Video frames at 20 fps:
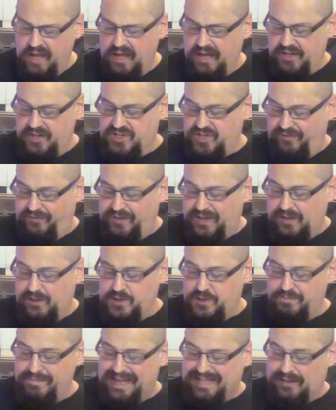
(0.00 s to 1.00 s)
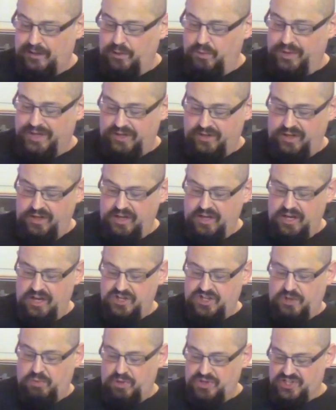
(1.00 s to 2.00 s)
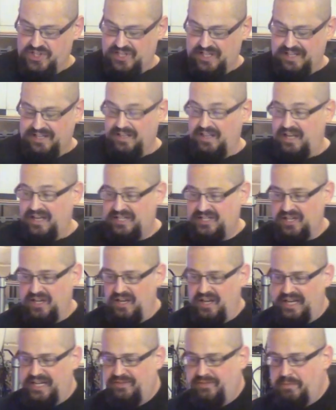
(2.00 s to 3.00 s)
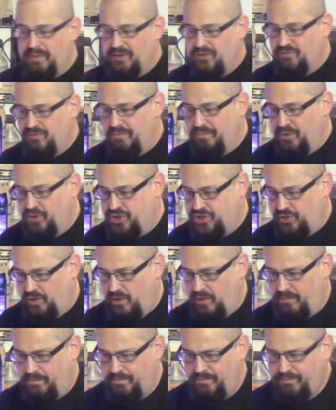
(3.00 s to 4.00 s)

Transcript: And as a Fields Medal winner, she wasn't inclined to hide them under a bushel.